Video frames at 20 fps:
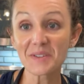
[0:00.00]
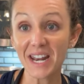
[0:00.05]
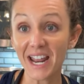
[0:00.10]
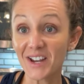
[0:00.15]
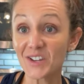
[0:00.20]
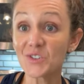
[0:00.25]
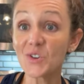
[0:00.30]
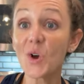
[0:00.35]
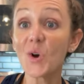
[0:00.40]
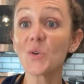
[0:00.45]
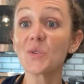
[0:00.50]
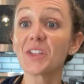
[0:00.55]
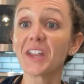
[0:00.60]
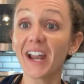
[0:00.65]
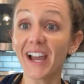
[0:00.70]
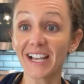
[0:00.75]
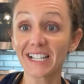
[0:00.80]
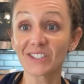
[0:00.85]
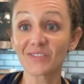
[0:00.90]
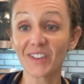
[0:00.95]
but I know that it
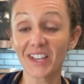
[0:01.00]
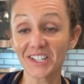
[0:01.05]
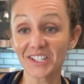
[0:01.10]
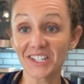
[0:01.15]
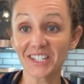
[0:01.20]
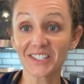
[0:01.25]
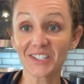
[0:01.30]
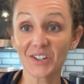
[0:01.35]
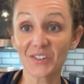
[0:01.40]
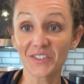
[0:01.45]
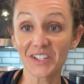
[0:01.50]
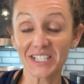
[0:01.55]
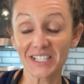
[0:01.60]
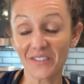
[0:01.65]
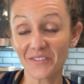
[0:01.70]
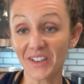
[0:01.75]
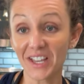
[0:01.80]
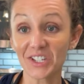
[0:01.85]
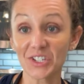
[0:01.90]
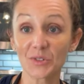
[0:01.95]
has veggie, servings of
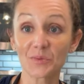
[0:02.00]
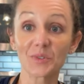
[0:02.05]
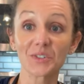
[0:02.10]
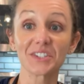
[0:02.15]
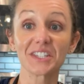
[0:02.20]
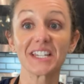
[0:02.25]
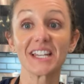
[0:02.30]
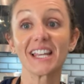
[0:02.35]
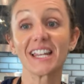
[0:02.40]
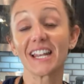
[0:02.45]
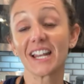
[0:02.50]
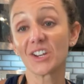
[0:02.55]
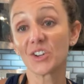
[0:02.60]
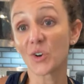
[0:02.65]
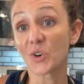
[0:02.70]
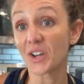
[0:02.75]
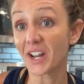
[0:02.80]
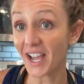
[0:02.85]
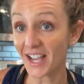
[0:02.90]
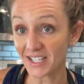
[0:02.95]
vegetables in it and I know
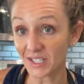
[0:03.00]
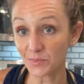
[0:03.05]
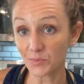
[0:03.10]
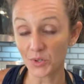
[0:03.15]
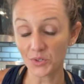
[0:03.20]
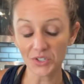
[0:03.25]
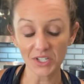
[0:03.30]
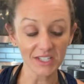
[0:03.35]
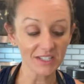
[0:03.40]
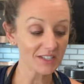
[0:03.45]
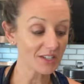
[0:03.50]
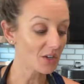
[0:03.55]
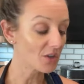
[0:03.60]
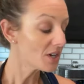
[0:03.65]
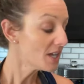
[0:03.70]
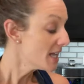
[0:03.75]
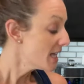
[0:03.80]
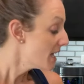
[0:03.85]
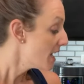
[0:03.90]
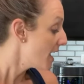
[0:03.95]
it has protein. So
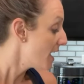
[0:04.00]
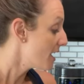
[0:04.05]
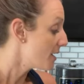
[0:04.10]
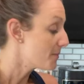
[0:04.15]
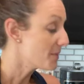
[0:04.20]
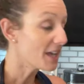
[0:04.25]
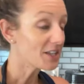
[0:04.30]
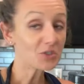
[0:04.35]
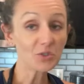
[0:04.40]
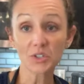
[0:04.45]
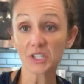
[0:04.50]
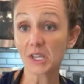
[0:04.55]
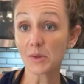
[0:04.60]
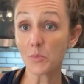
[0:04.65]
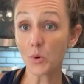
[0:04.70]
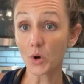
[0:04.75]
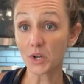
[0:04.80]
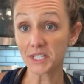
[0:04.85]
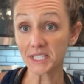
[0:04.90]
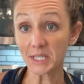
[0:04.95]
um, that's really
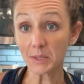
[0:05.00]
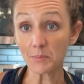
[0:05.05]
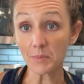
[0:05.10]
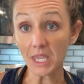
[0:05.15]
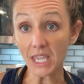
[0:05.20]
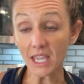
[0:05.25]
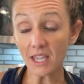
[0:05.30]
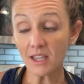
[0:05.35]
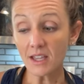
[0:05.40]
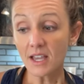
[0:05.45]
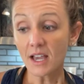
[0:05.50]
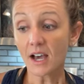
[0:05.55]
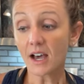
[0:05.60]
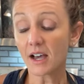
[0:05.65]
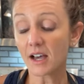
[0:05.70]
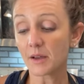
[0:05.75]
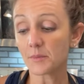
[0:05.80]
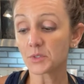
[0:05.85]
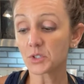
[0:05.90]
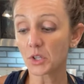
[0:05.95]
important to me.
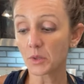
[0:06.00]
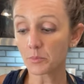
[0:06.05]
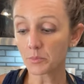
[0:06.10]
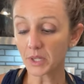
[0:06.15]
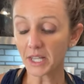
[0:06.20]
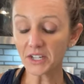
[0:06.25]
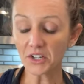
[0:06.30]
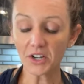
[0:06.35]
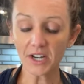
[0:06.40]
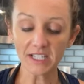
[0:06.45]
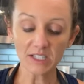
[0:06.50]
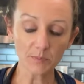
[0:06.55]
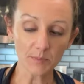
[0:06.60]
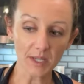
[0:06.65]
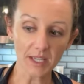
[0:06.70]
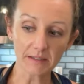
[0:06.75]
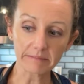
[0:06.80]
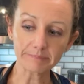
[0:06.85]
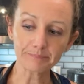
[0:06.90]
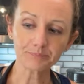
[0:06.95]
Um, so the blender has
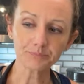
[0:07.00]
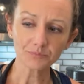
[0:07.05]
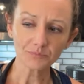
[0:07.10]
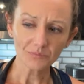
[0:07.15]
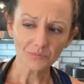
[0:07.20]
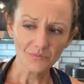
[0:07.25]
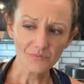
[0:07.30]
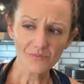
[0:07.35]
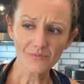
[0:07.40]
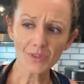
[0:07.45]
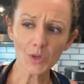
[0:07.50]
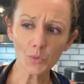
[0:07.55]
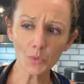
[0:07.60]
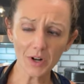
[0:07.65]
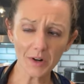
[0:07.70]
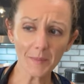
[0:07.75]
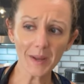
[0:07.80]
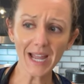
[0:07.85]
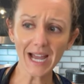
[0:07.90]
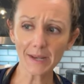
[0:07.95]
been one
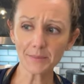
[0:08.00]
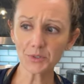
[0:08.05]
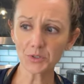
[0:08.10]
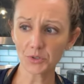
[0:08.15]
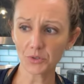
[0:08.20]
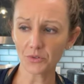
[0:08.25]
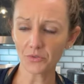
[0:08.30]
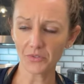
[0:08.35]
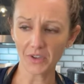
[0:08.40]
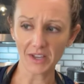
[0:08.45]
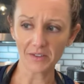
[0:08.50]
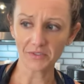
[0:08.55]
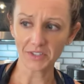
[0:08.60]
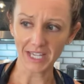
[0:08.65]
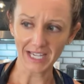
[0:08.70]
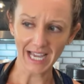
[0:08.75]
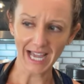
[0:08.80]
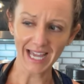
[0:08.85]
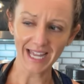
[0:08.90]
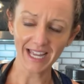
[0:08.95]
of my absolute faves.
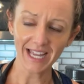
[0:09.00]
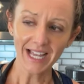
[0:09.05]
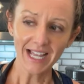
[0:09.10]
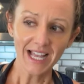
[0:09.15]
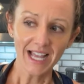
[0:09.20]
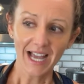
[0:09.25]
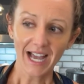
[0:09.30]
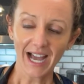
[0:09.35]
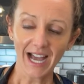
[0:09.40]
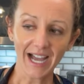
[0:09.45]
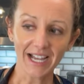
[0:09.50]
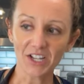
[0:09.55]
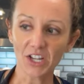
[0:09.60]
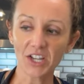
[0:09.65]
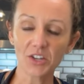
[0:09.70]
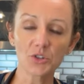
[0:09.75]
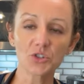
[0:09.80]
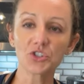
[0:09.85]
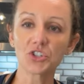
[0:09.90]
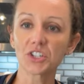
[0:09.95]
Like I, I it
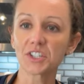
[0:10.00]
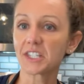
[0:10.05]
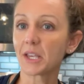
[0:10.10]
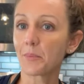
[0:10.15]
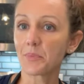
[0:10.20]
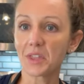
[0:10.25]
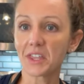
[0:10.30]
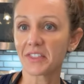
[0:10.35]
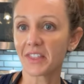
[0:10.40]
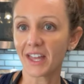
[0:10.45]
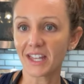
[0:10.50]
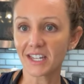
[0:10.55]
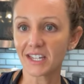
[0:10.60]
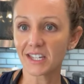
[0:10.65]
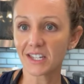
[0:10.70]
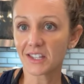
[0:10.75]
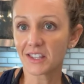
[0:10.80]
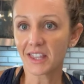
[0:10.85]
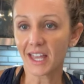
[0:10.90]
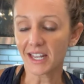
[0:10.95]
was just something that
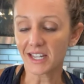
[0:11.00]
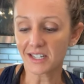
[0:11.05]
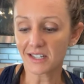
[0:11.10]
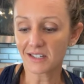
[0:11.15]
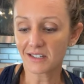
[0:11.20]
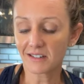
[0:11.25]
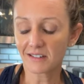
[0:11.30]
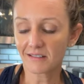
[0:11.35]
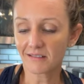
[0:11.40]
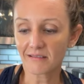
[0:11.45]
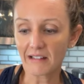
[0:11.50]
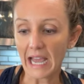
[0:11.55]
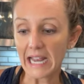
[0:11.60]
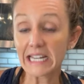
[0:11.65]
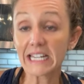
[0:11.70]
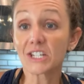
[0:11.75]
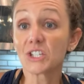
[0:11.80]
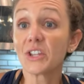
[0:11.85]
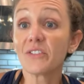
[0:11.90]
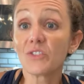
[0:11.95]
that I
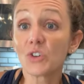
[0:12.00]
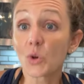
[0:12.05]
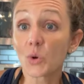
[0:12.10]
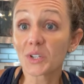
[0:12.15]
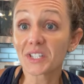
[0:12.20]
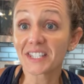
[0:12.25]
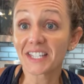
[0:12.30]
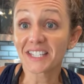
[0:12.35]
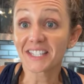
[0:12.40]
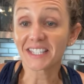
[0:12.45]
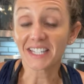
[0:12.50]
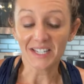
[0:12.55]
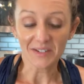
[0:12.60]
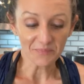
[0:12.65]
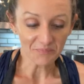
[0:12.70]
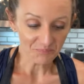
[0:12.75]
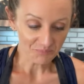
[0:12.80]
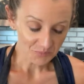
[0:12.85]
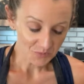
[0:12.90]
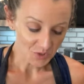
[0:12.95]
didn't even know existed.
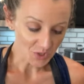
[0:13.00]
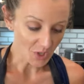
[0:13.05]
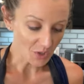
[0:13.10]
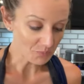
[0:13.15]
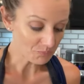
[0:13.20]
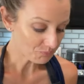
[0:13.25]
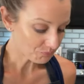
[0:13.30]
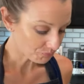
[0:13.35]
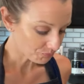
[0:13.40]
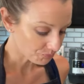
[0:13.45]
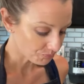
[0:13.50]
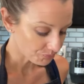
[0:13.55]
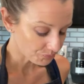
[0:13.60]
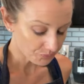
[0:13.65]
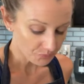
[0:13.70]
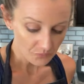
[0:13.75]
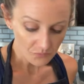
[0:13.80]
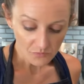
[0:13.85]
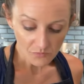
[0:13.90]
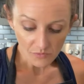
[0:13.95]
So,
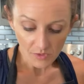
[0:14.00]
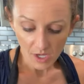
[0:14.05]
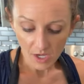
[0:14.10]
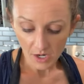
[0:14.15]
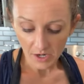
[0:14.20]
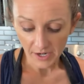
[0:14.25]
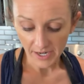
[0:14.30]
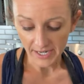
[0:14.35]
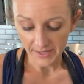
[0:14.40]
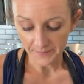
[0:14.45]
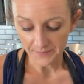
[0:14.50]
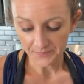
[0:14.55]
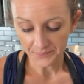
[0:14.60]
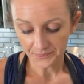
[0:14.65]
all right,